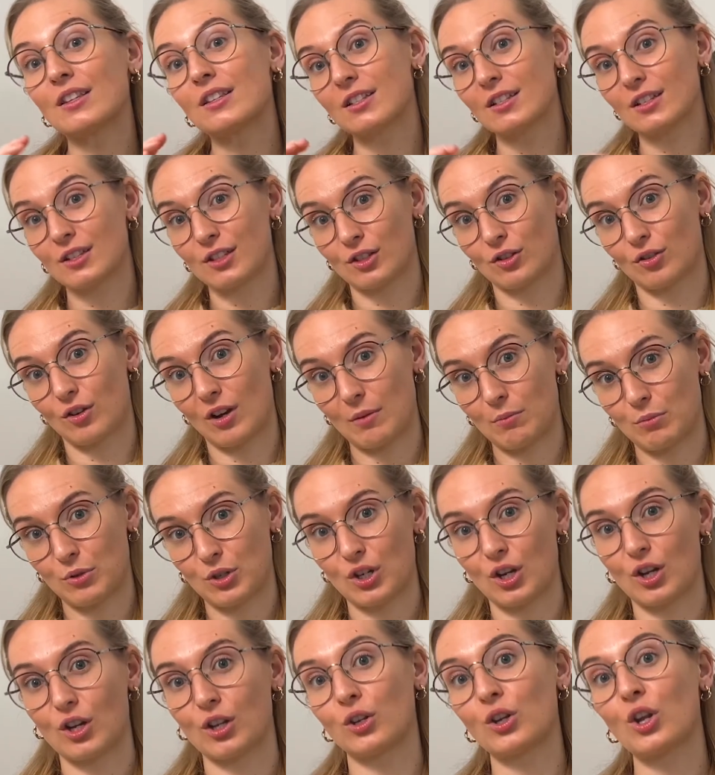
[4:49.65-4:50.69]

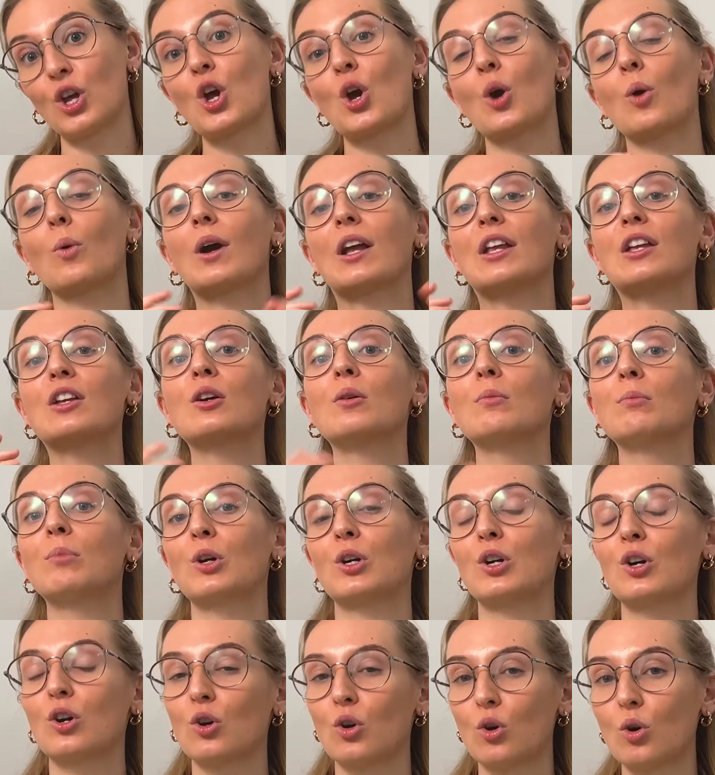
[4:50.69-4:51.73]
description where you can
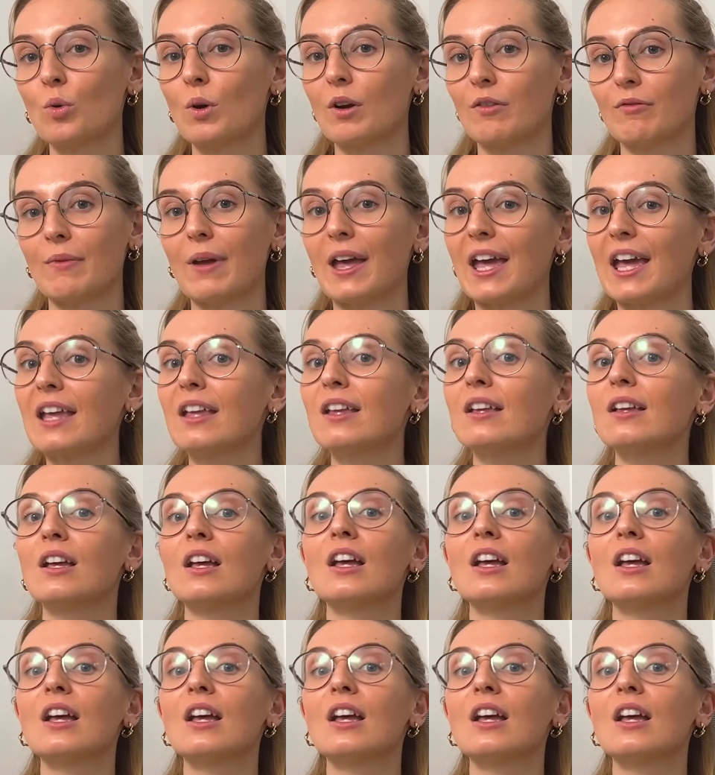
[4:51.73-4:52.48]
book a call with me.